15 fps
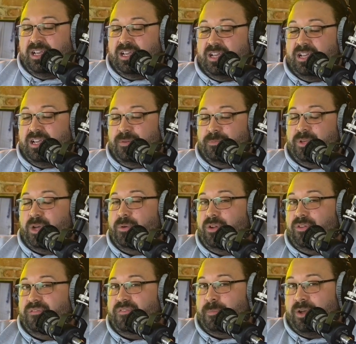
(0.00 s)
Going
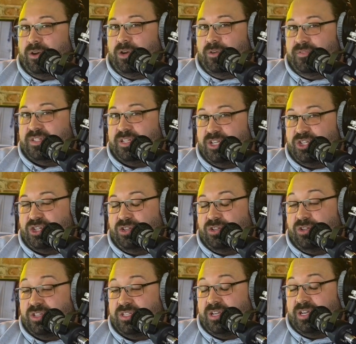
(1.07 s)
on from our conversation the other